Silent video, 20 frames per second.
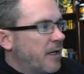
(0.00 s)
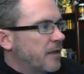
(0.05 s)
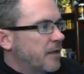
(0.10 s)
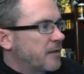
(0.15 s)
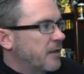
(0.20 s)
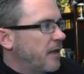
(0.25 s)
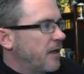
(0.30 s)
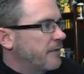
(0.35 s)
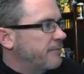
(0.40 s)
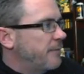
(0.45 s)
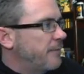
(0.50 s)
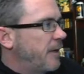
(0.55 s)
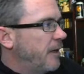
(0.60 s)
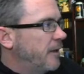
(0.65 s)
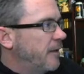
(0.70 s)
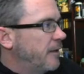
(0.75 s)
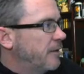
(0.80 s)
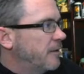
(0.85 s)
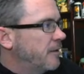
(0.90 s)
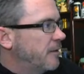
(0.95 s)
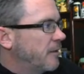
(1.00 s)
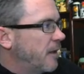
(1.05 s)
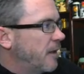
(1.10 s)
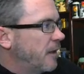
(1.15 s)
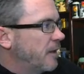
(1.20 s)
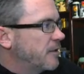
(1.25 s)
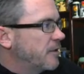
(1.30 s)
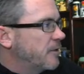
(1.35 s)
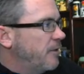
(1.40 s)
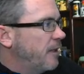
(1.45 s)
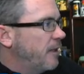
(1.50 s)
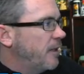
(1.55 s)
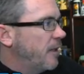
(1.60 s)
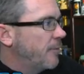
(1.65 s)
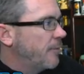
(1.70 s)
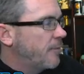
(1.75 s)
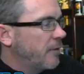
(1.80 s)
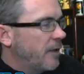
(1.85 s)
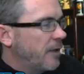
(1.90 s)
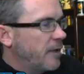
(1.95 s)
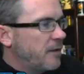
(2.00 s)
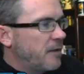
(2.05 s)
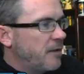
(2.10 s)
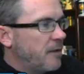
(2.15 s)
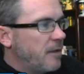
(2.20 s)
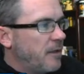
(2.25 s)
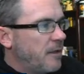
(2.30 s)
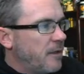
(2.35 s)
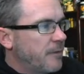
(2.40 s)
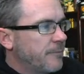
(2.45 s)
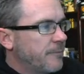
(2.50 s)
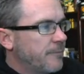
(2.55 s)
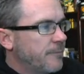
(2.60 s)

of tough, man. All right, let's go ahead and upgrade the